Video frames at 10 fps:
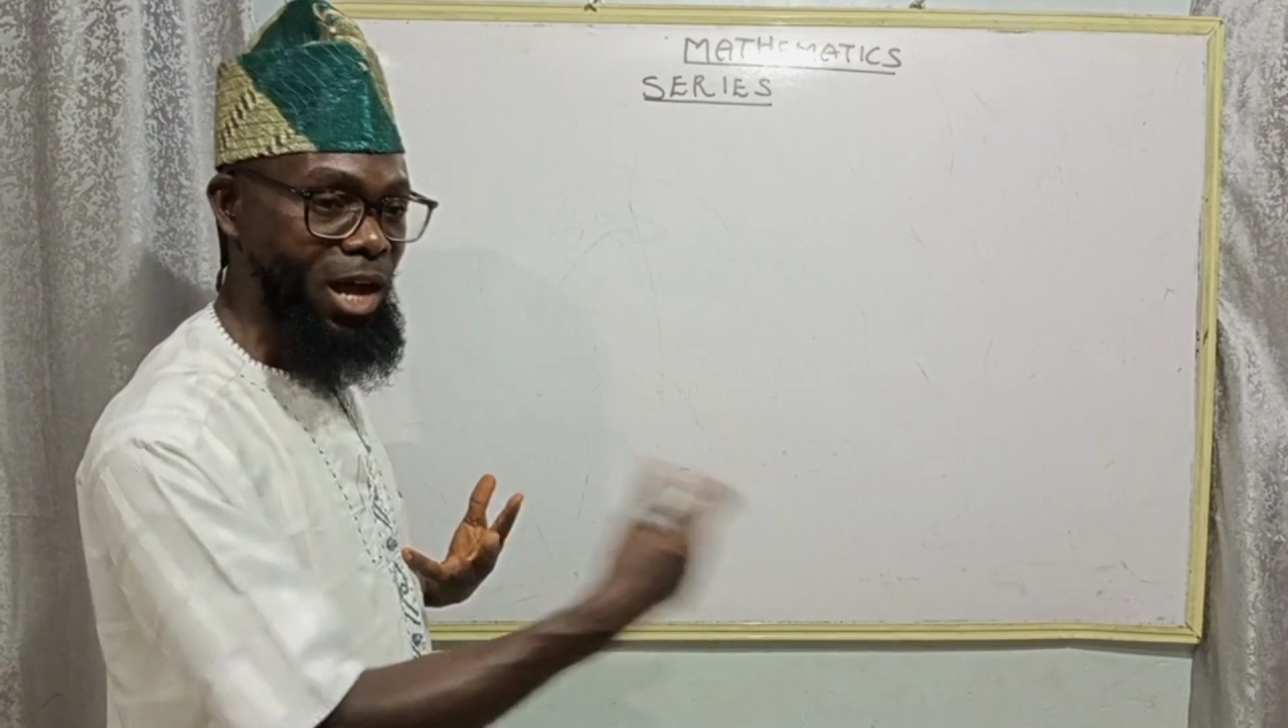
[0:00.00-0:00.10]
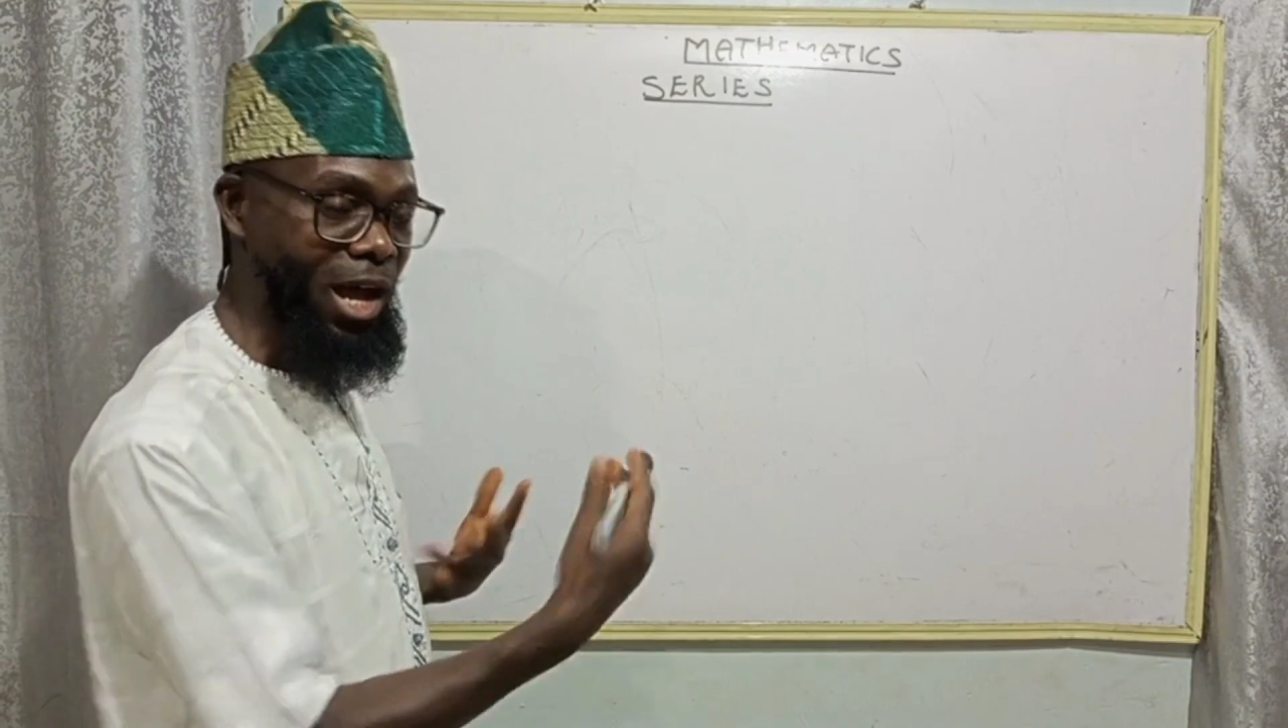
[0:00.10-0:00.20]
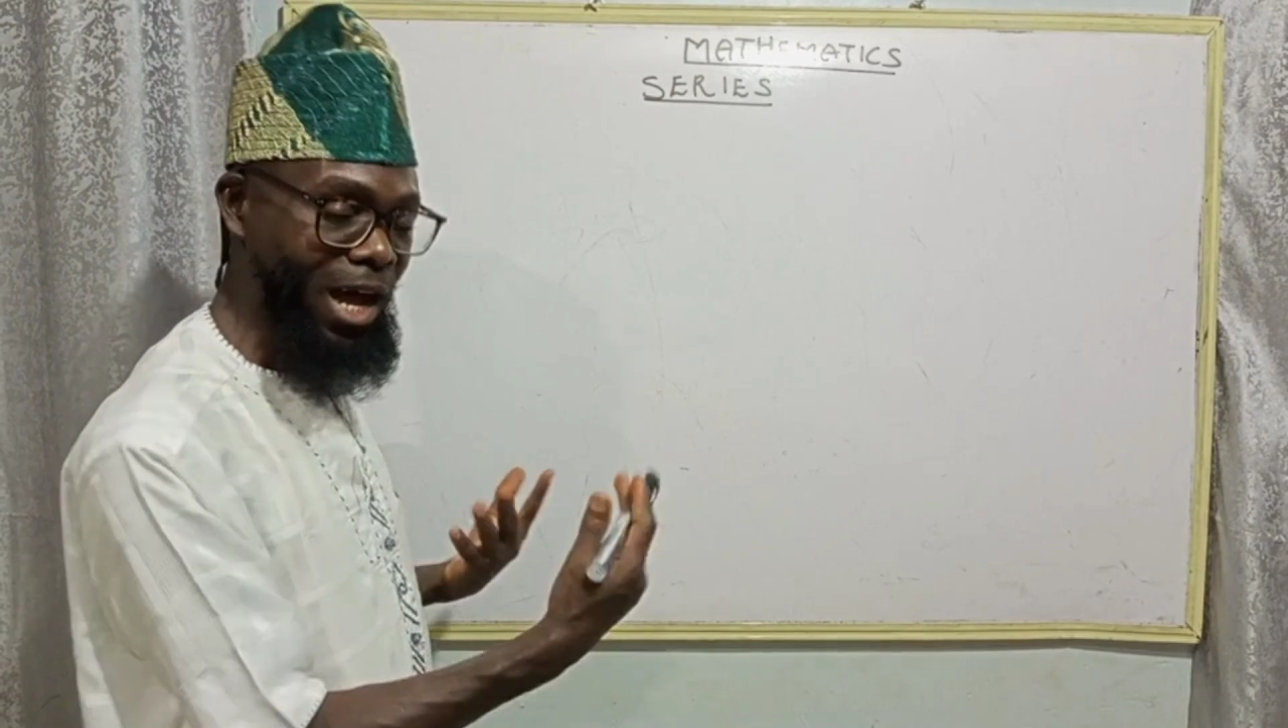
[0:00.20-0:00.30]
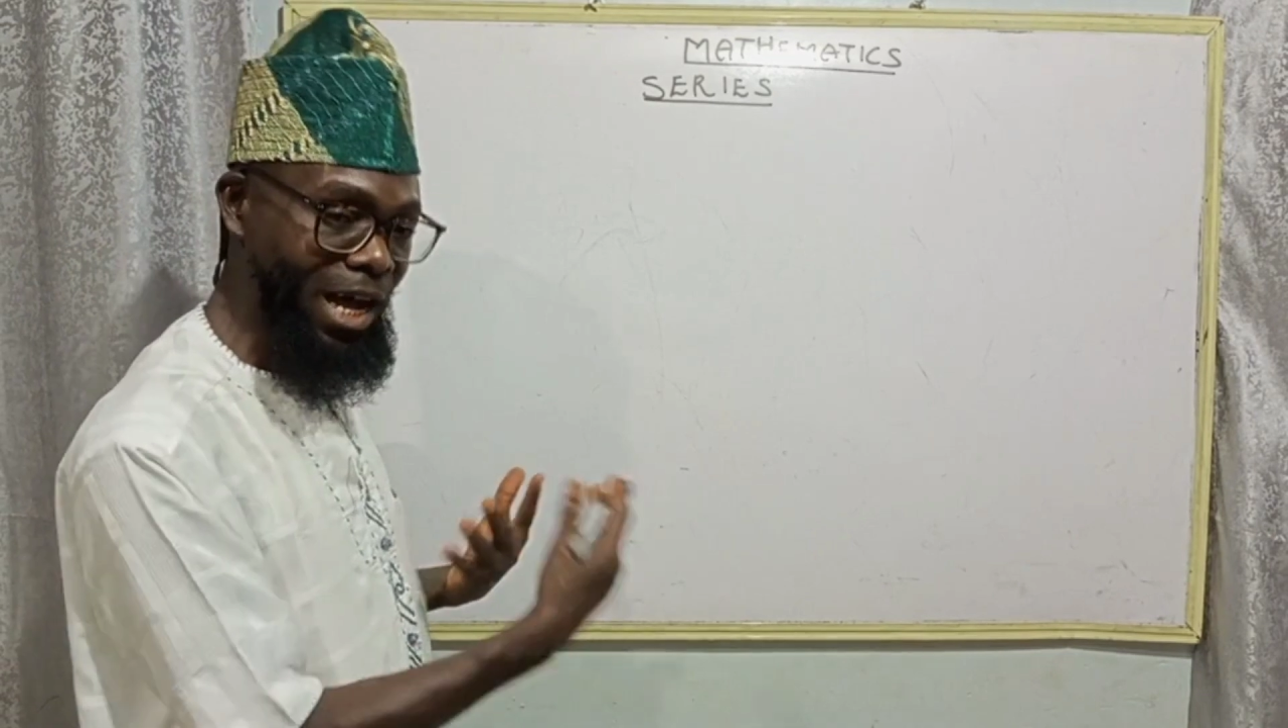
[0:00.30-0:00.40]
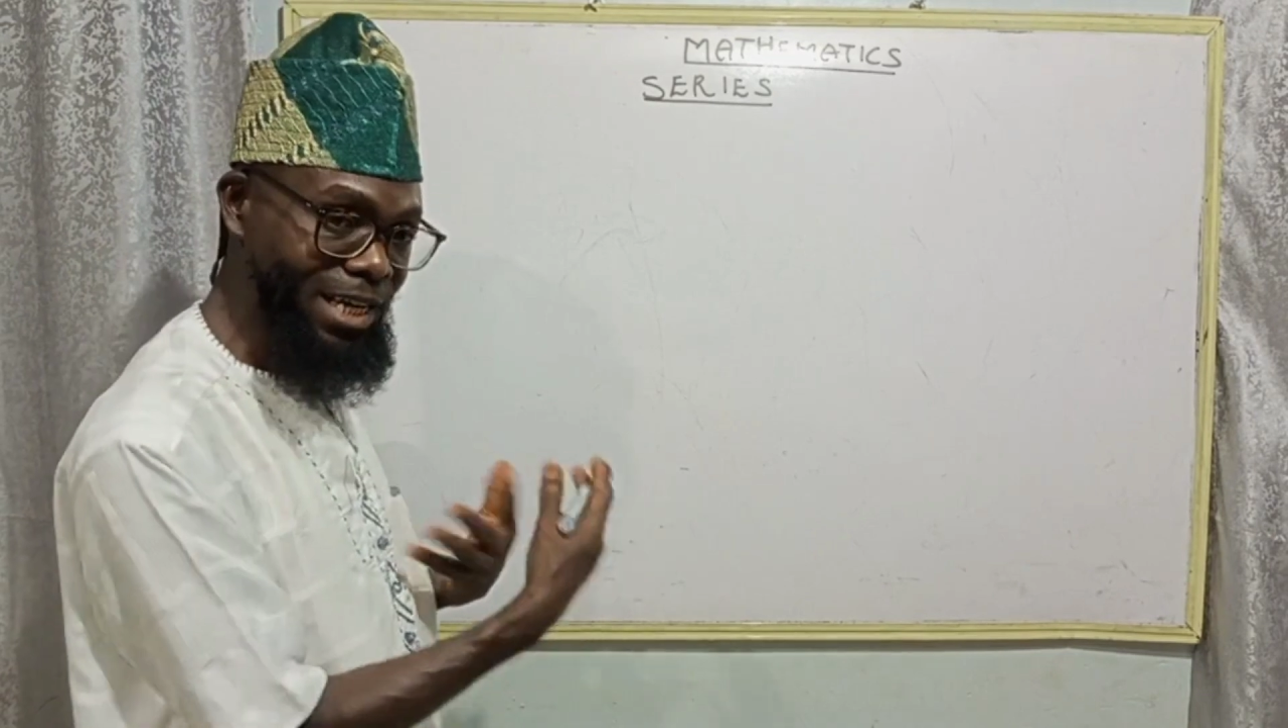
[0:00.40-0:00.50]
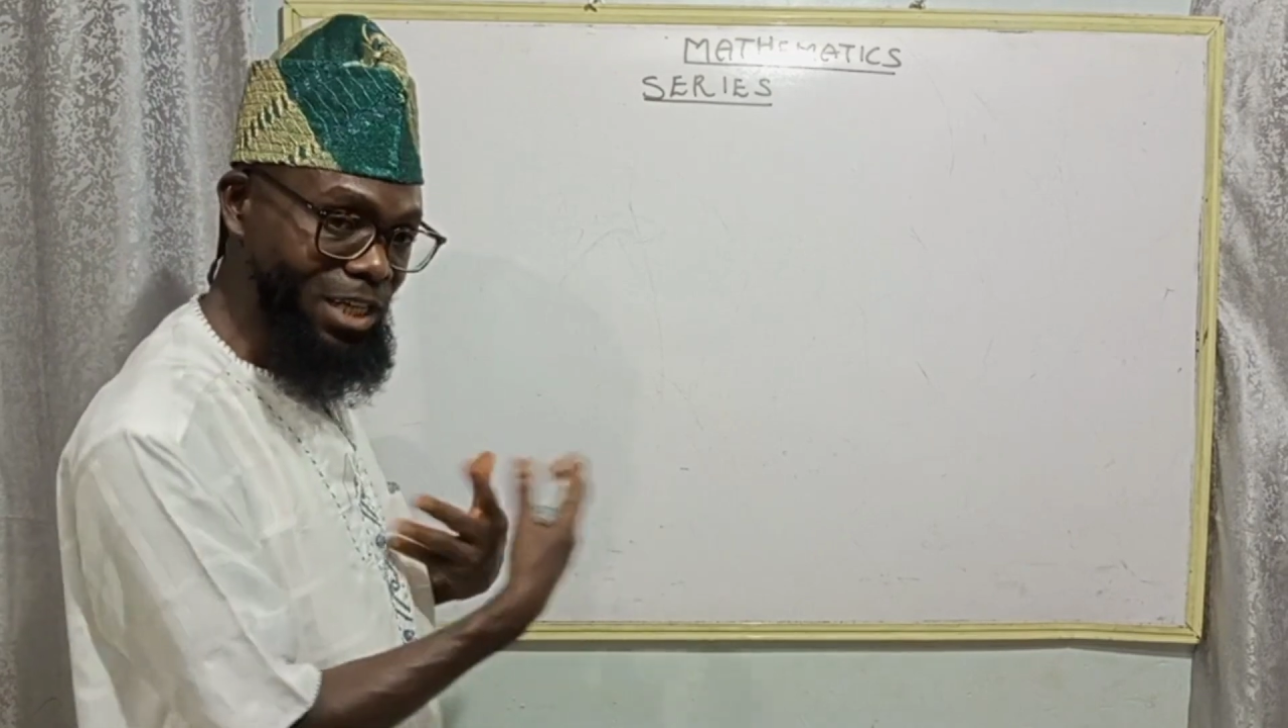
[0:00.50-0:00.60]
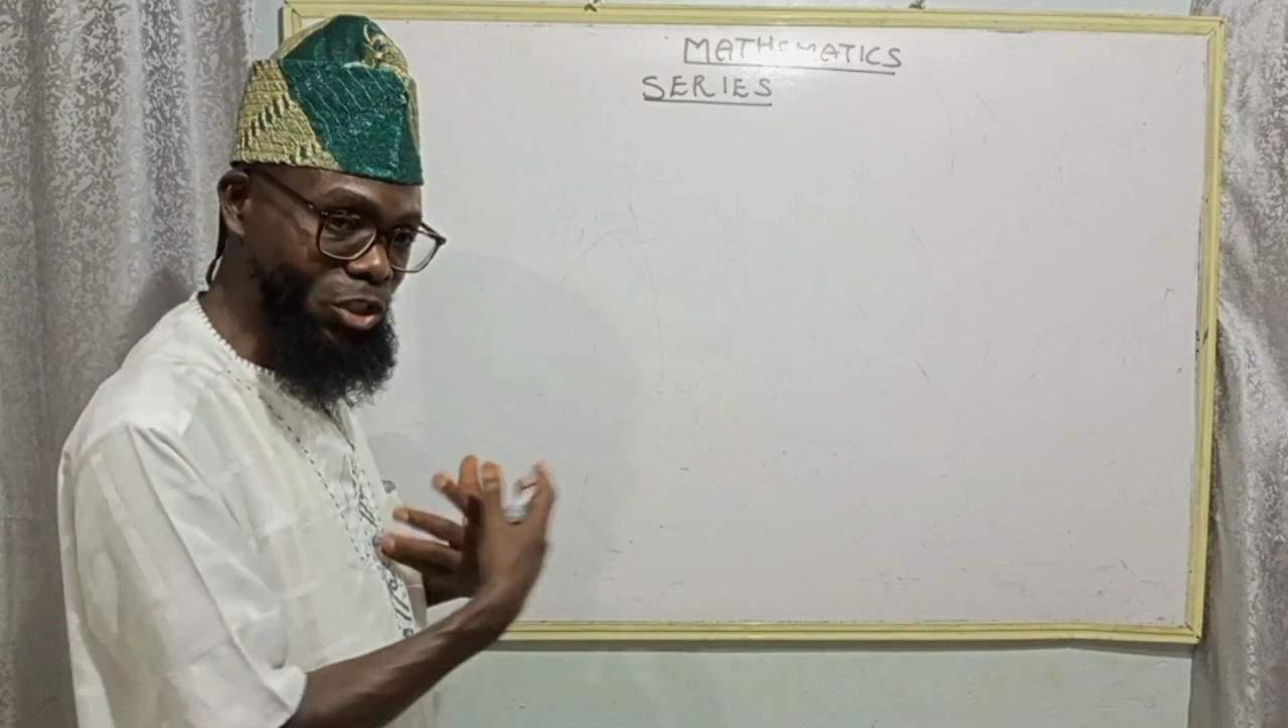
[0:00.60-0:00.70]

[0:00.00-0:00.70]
are added